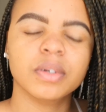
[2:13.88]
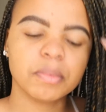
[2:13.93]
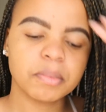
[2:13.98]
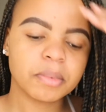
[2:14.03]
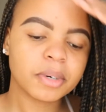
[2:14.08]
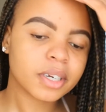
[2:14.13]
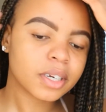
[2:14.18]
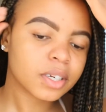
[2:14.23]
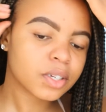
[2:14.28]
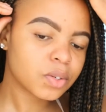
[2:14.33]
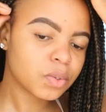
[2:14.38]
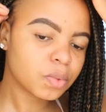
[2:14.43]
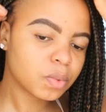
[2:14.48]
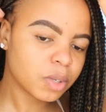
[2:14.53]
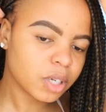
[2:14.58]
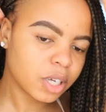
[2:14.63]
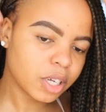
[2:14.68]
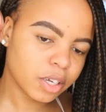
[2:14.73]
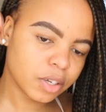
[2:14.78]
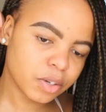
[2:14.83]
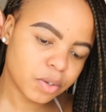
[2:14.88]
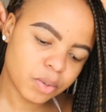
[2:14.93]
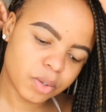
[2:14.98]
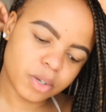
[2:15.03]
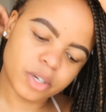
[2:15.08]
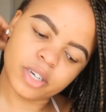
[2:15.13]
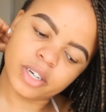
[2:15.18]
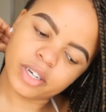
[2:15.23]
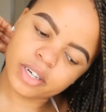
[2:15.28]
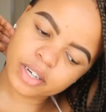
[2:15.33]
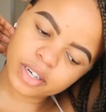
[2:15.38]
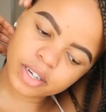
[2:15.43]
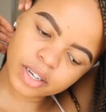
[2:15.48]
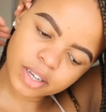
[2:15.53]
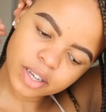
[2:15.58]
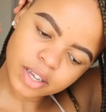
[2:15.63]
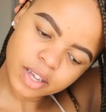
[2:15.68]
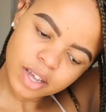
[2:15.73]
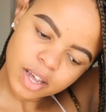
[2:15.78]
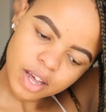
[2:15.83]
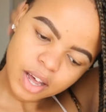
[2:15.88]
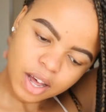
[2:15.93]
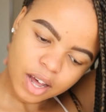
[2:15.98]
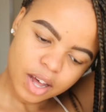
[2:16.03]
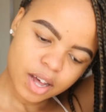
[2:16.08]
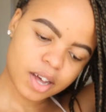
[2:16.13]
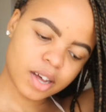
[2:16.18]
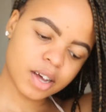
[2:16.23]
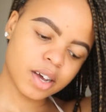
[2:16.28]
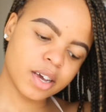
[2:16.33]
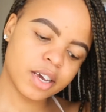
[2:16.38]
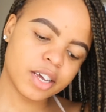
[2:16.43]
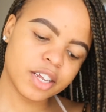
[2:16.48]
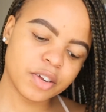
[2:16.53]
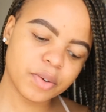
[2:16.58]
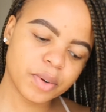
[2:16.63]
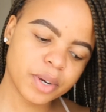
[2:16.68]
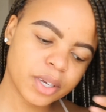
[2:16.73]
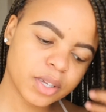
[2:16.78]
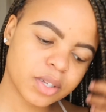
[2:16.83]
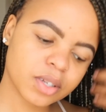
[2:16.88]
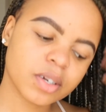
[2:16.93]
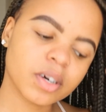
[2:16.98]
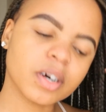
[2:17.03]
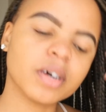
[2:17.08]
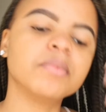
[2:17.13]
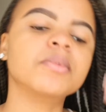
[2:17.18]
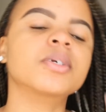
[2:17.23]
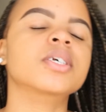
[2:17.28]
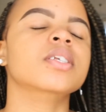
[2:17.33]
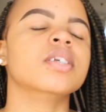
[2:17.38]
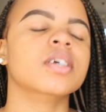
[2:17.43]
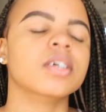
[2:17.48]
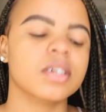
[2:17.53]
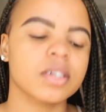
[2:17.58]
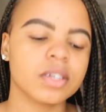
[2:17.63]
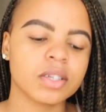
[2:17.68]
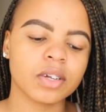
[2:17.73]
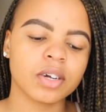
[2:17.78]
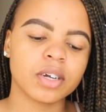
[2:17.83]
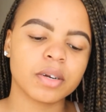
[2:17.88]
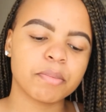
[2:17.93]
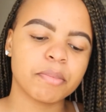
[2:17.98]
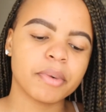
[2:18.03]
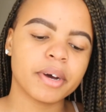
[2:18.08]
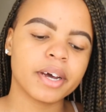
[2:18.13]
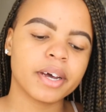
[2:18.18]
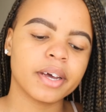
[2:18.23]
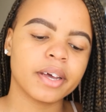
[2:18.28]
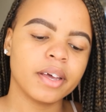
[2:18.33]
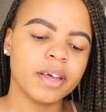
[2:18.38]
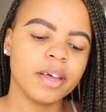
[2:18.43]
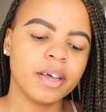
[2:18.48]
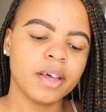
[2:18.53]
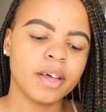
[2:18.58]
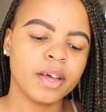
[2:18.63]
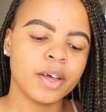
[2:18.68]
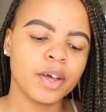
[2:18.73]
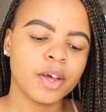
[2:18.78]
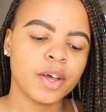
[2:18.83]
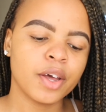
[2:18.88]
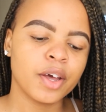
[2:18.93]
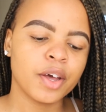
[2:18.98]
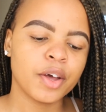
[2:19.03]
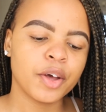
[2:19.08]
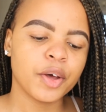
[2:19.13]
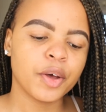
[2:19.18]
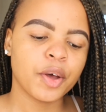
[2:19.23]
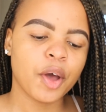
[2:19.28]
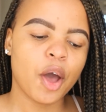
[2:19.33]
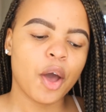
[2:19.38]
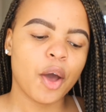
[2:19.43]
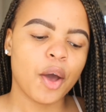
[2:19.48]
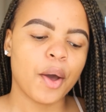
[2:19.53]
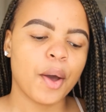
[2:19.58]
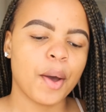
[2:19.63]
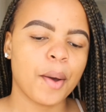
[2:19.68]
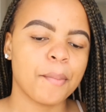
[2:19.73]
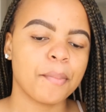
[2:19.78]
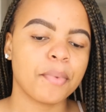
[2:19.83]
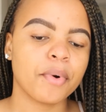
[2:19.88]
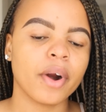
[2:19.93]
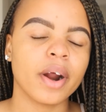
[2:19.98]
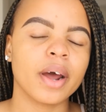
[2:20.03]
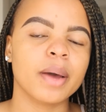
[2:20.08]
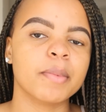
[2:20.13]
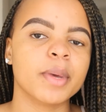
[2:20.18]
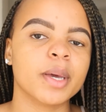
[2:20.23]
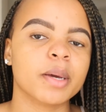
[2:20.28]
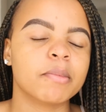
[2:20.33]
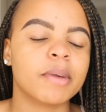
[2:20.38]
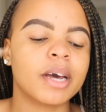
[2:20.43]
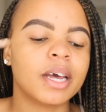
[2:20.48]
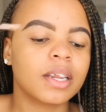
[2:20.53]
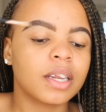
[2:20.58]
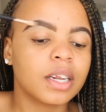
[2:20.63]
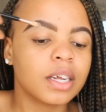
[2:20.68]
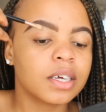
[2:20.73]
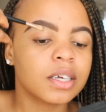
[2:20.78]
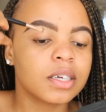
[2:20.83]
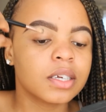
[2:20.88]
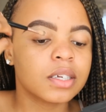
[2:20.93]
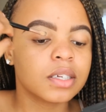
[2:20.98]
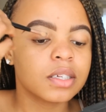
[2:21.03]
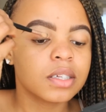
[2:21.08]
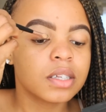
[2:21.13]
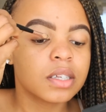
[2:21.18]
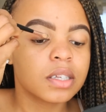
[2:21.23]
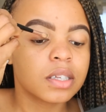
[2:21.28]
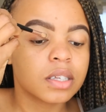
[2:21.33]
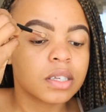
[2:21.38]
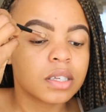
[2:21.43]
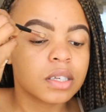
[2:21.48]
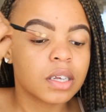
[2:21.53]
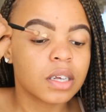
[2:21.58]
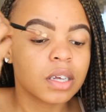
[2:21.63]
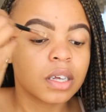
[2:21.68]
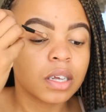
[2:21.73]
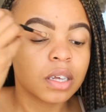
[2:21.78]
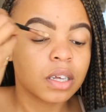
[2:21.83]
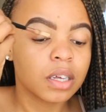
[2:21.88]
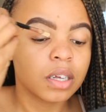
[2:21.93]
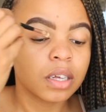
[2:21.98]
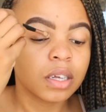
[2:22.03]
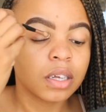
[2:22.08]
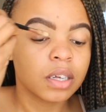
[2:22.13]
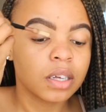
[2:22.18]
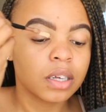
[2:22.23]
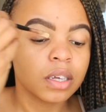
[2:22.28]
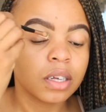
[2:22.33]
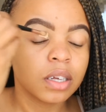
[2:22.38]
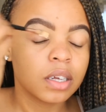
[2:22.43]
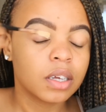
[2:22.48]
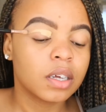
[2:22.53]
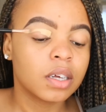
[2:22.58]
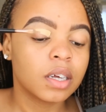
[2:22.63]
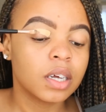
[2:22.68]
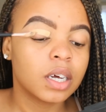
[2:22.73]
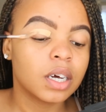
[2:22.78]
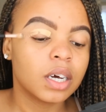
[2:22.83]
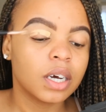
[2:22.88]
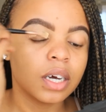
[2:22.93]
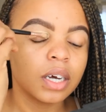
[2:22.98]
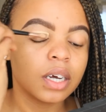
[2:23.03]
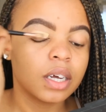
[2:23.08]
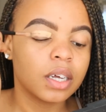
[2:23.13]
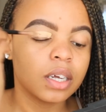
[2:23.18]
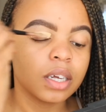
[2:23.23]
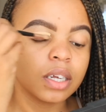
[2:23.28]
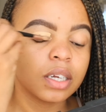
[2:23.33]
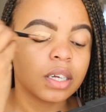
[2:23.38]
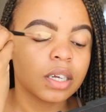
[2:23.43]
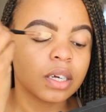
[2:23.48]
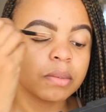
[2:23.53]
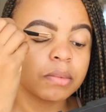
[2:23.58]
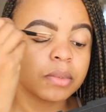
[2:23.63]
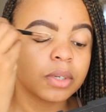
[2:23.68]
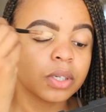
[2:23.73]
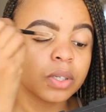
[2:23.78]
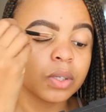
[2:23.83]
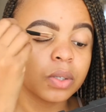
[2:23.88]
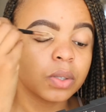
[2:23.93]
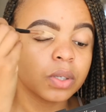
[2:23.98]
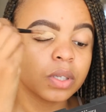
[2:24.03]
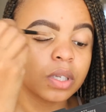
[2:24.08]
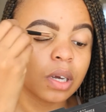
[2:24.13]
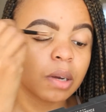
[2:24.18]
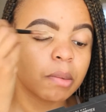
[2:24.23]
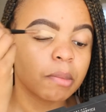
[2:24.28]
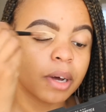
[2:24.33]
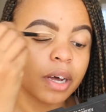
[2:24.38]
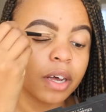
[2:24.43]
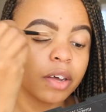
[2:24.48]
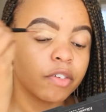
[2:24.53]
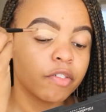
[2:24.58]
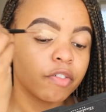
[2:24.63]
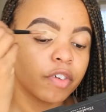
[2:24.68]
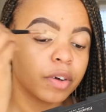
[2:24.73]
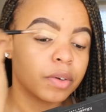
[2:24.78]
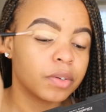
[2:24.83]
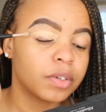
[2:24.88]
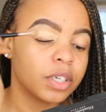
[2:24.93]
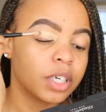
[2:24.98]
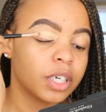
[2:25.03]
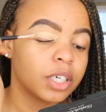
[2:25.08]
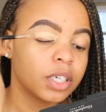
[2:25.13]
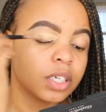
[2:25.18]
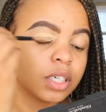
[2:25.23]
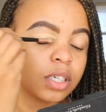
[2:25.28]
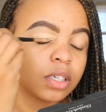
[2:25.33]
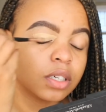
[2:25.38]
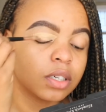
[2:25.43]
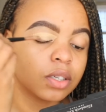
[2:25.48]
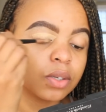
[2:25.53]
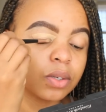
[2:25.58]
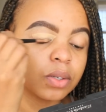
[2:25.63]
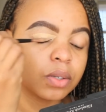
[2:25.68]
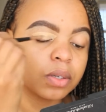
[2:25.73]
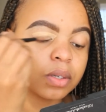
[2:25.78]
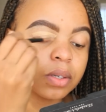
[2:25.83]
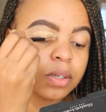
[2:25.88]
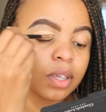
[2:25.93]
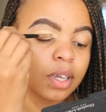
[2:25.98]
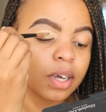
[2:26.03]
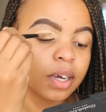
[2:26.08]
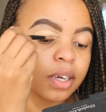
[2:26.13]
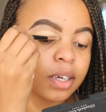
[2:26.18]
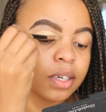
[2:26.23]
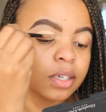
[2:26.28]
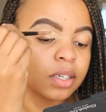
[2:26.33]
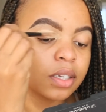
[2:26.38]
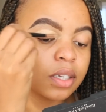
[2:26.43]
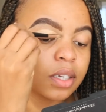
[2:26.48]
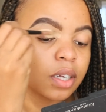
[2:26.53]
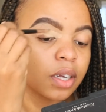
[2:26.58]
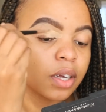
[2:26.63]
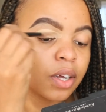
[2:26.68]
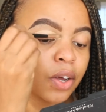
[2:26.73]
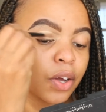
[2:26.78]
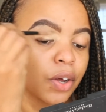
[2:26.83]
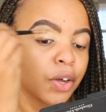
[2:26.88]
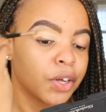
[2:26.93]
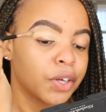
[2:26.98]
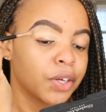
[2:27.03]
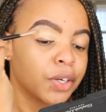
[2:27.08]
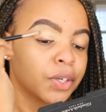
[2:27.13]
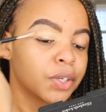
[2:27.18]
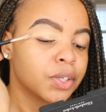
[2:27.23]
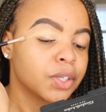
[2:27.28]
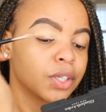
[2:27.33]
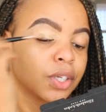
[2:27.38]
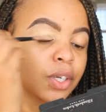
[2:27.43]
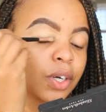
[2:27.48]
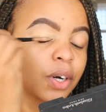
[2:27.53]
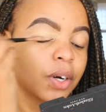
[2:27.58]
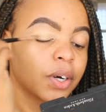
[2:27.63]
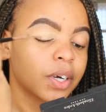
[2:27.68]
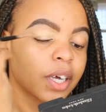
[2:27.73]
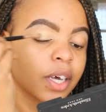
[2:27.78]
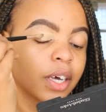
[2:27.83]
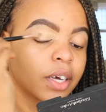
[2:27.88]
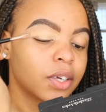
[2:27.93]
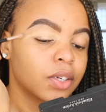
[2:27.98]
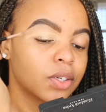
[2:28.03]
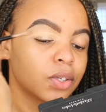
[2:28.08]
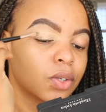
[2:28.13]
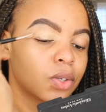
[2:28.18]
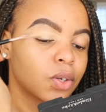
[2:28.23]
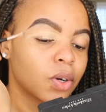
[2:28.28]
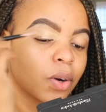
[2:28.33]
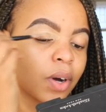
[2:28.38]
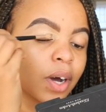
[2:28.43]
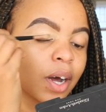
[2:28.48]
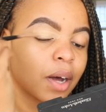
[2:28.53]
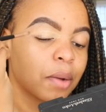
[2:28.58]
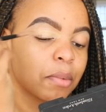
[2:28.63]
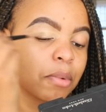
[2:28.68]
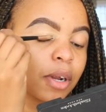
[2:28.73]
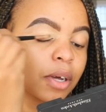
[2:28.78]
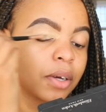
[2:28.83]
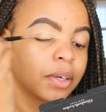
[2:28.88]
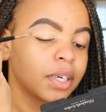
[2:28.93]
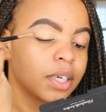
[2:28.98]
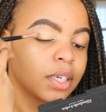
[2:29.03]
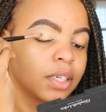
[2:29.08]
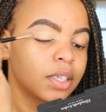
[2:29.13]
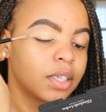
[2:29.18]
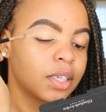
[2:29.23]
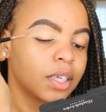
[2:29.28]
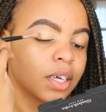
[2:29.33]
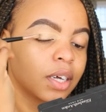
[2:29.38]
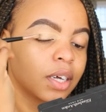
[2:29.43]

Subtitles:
but it's really annoying. Anyway, so I'm just gonna start by priming my lids, and I'm just using my foundation to do that. Okay, so I uploaded